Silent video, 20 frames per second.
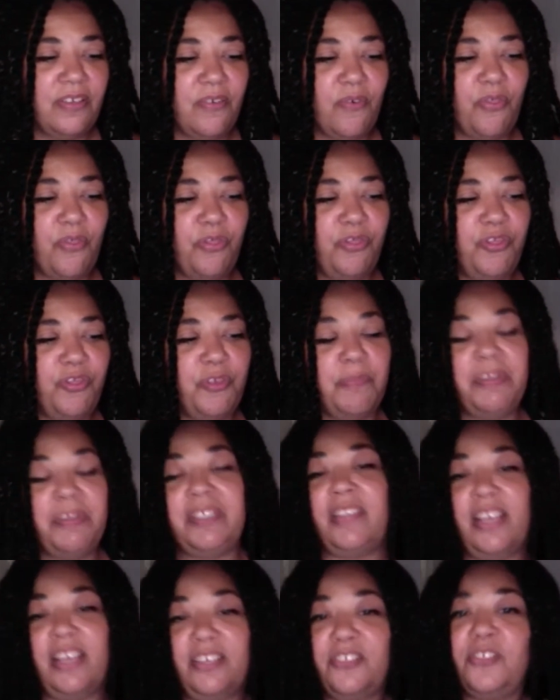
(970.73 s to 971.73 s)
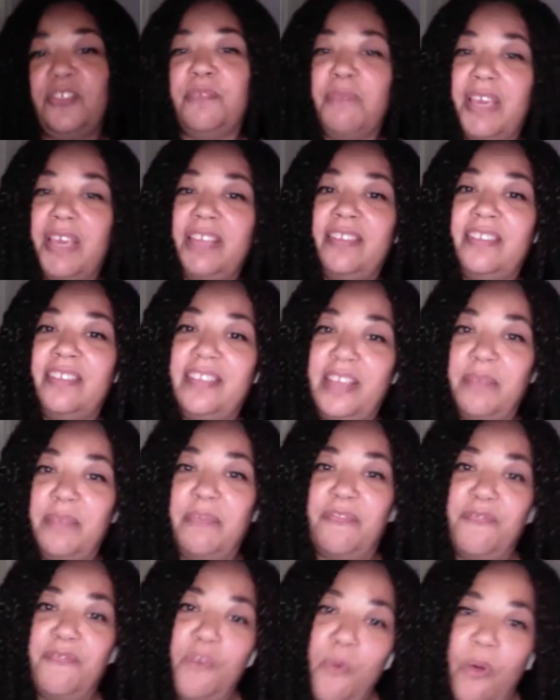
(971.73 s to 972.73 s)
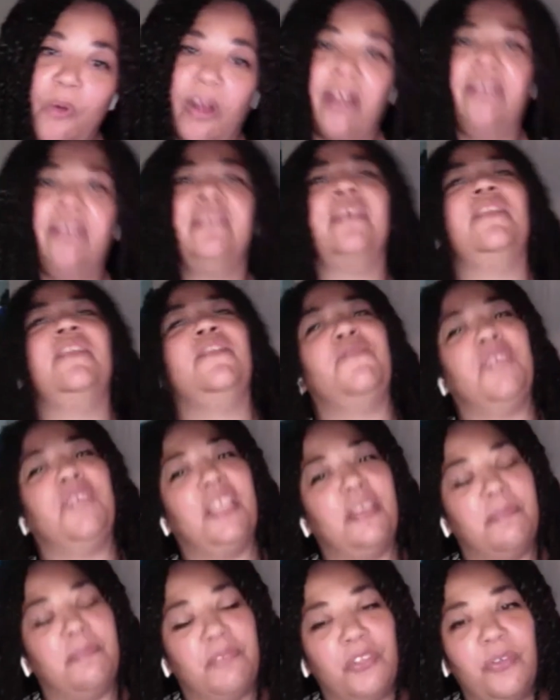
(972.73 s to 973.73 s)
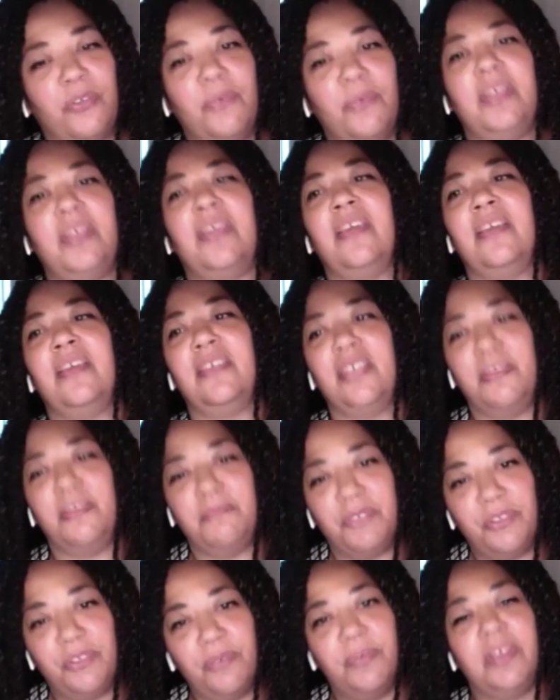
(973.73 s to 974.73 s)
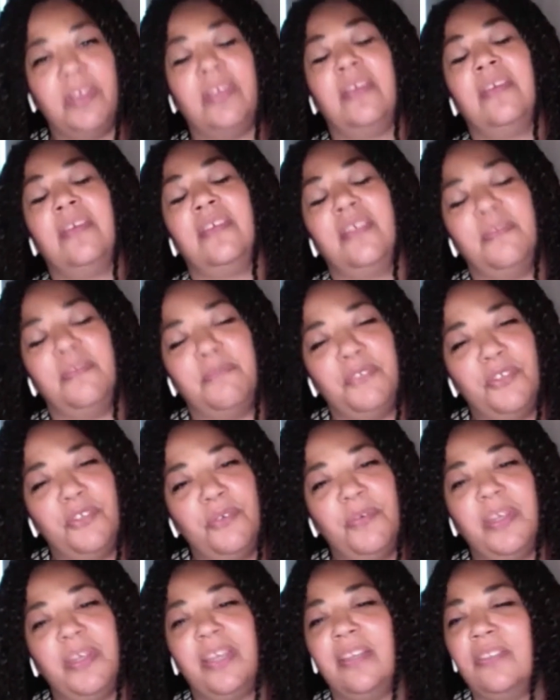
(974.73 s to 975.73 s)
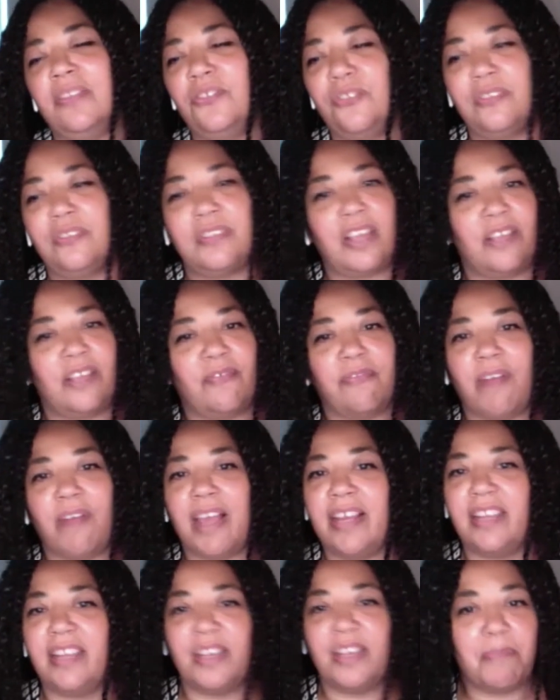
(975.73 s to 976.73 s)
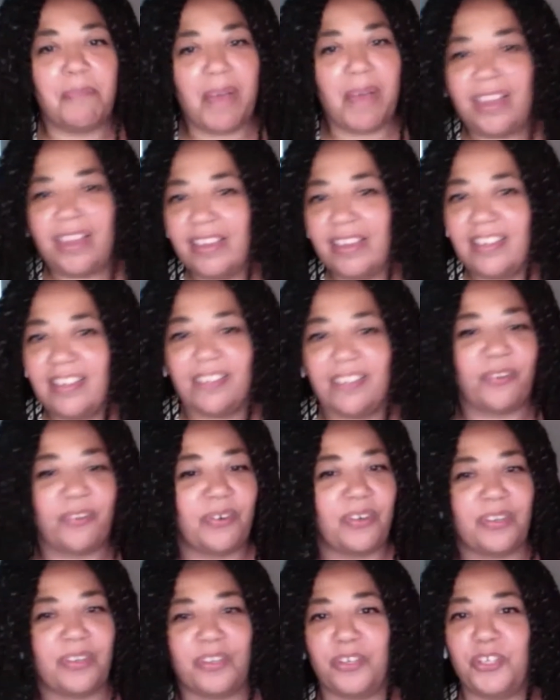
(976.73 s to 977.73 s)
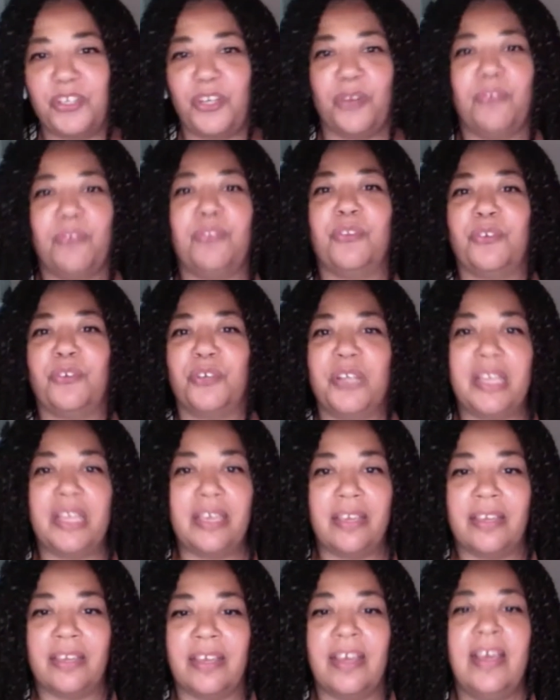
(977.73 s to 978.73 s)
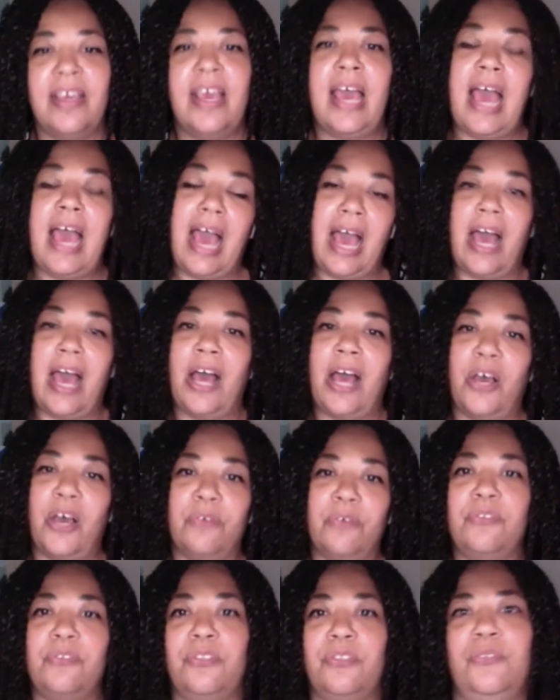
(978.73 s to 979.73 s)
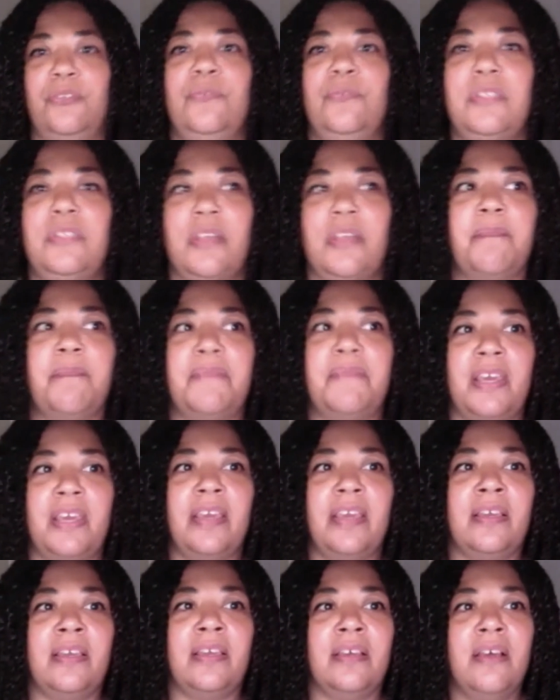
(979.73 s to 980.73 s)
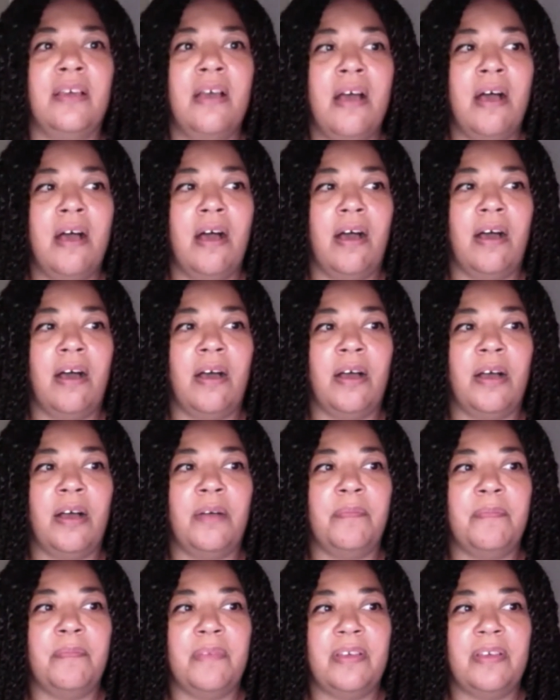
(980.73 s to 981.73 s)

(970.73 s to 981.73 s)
the mistakes you made the day before. And then if you keep doing it and keep doing it and keep doing it, it's just like riding a bike or, learning how to do something. Um,